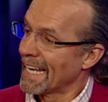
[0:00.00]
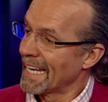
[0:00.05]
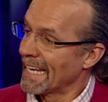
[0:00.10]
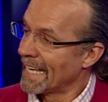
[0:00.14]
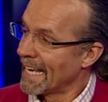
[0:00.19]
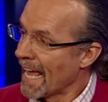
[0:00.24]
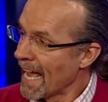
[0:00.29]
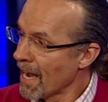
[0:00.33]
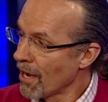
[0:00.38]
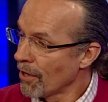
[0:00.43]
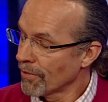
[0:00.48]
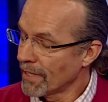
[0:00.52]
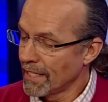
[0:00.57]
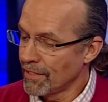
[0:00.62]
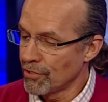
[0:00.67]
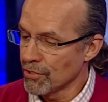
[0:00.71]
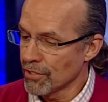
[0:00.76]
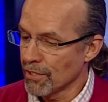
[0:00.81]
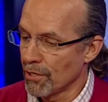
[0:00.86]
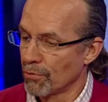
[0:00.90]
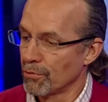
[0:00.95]
Now
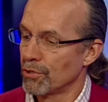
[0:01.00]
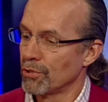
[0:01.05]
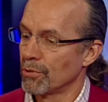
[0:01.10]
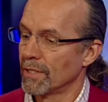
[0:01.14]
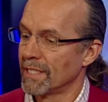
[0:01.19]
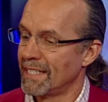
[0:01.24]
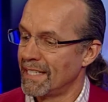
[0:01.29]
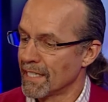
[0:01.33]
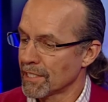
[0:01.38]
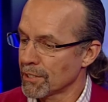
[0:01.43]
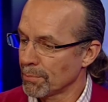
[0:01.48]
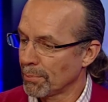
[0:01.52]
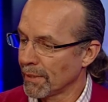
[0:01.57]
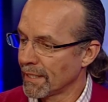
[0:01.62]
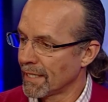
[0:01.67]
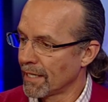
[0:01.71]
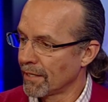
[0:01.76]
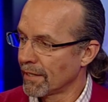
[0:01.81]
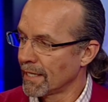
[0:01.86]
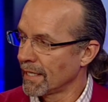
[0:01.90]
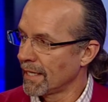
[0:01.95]
they just go to a
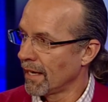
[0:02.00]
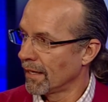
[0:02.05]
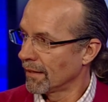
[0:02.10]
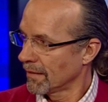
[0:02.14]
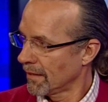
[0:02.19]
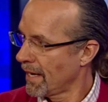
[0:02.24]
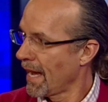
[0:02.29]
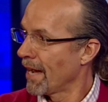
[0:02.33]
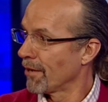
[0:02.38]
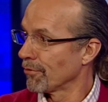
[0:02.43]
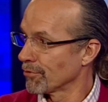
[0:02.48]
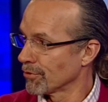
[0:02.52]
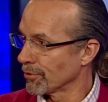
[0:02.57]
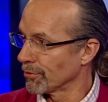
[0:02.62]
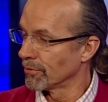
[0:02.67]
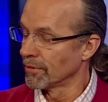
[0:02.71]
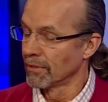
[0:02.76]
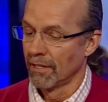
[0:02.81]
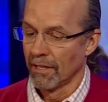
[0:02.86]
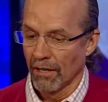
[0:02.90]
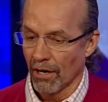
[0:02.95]
disciplinary
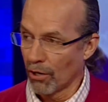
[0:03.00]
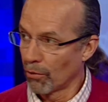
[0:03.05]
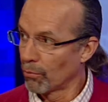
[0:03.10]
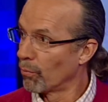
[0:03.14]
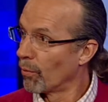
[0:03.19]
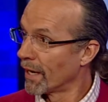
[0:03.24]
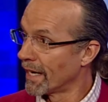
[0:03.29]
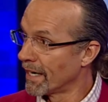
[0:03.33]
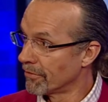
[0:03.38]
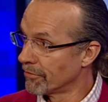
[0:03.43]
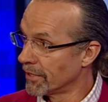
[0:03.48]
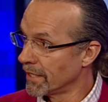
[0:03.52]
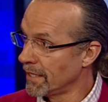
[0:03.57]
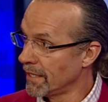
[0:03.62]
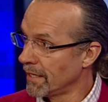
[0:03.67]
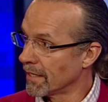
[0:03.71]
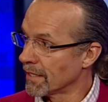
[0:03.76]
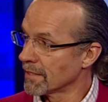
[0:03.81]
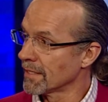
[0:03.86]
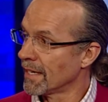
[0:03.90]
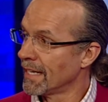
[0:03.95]
council or whatever it
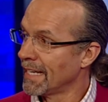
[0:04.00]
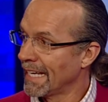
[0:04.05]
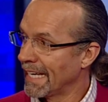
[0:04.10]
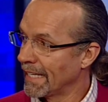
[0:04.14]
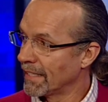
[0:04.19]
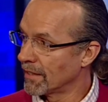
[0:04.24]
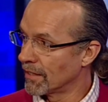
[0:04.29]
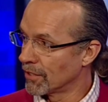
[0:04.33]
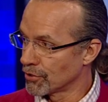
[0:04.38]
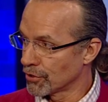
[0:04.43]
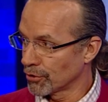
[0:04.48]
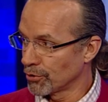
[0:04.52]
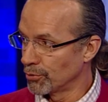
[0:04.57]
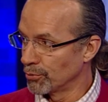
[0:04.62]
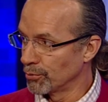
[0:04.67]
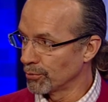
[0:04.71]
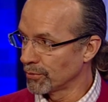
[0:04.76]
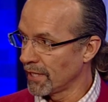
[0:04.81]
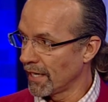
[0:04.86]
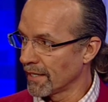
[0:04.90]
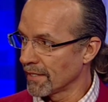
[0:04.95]
is. The
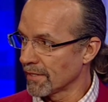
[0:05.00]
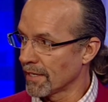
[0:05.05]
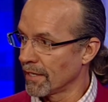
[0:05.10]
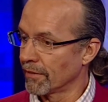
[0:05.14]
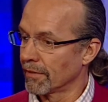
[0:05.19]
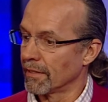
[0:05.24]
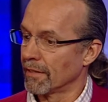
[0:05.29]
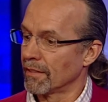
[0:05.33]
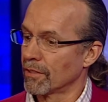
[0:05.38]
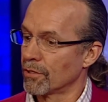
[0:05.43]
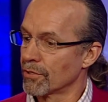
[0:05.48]
school takes care of it.